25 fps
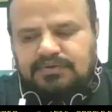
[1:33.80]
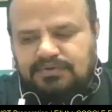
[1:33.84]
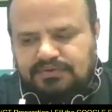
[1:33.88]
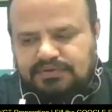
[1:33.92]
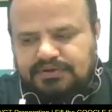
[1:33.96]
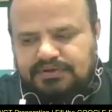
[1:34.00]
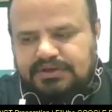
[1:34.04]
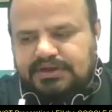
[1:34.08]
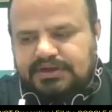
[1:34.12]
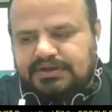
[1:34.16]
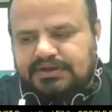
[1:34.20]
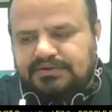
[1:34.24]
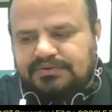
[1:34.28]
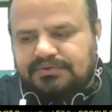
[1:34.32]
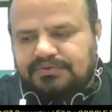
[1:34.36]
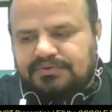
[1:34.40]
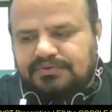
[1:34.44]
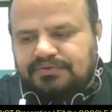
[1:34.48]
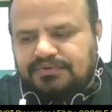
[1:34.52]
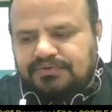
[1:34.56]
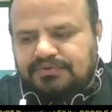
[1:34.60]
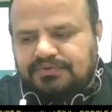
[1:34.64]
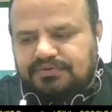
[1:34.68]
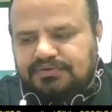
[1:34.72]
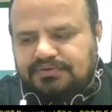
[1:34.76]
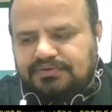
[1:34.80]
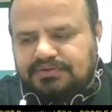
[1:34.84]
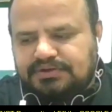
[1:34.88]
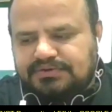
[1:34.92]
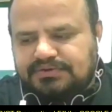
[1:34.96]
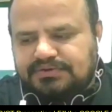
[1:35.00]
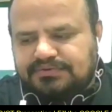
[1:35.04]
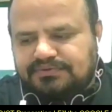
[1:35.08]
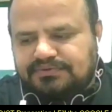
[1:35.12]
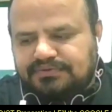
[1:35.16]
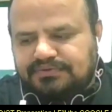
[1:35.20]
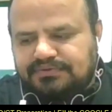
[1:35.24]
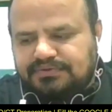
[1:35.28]
Oh, great. Good.
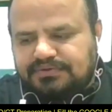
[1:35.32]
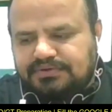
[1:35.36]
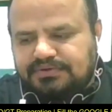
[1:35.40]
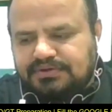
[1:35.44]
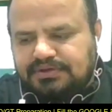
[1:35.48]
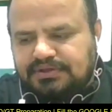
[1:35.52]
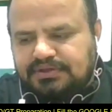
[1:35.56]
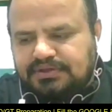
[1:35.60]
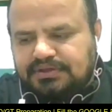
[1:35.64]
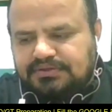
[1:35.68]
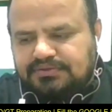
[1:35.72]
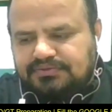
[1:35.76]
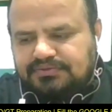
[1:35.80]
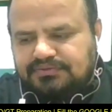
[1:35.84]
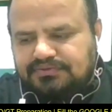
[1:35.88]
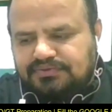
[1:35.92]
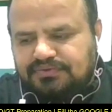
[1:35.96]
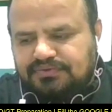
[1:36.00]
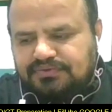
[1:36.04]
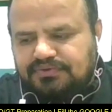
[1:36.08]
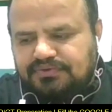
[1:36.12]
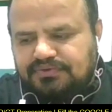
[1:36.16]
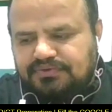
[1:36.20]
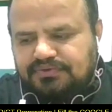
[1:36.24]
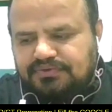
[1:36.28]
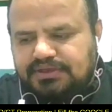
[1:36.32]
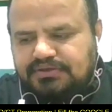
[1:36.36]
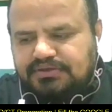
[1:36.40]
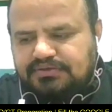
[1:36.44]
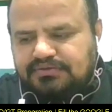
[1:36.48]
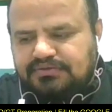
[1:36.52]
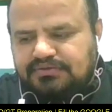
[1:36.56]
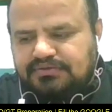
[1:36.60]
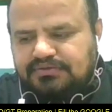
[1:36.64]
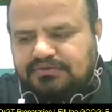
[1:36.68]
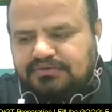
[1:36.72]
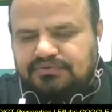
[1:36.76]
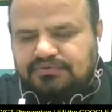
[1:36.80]
That's what. Okay,
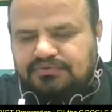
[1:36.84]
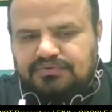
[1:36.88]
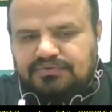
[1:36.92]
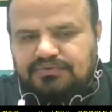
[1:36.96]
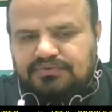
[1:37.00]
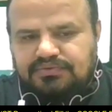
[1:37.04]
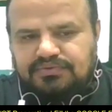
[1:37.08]
so